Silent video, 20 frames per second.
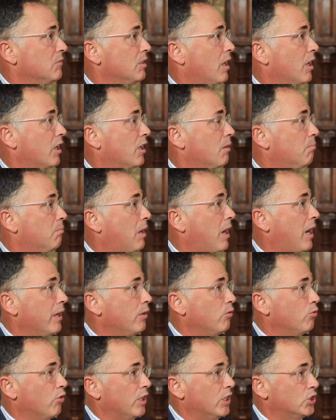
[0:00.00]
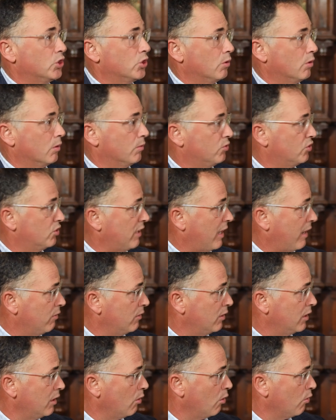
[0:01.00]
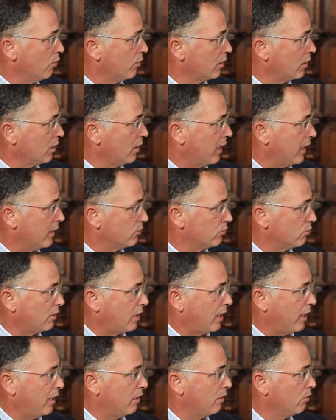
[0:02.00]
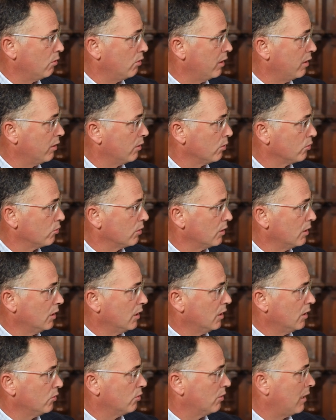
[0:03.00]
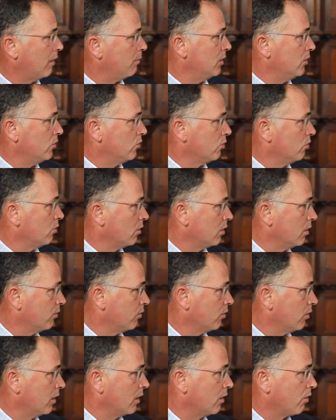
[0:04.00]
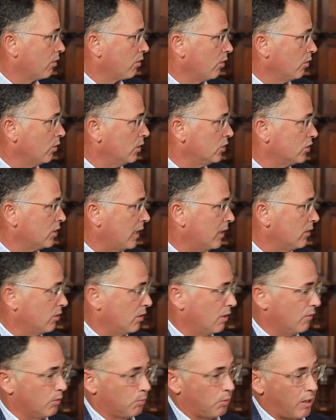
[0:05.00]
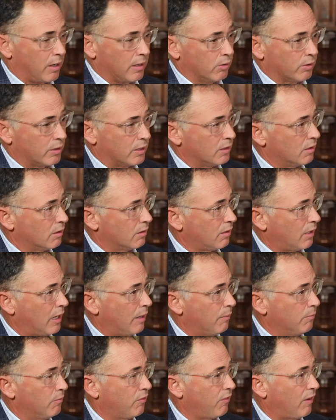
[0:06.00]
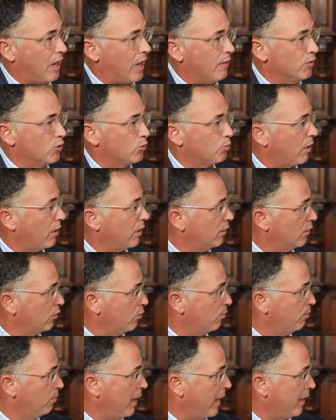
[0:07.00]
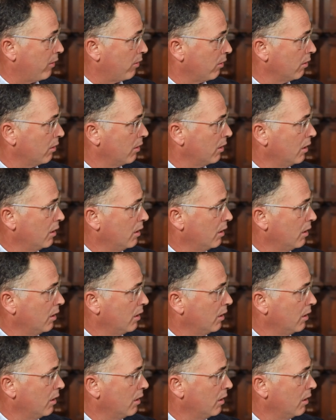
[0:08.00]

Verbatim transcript: a combined ratio of 70 over the last 10 years. So that means mm-hmm. you're delivering 30 cents, and if you probably look at the top five, it's probably a little better.